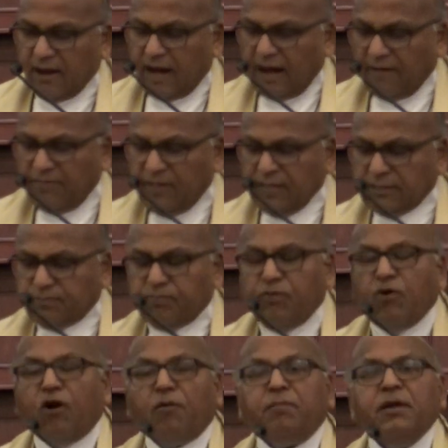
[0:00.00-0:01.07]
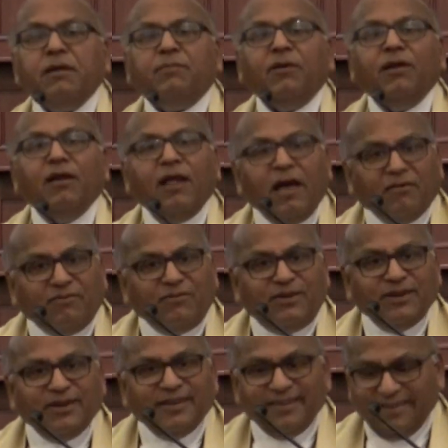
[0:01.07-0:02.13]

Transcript: of these poor people lived.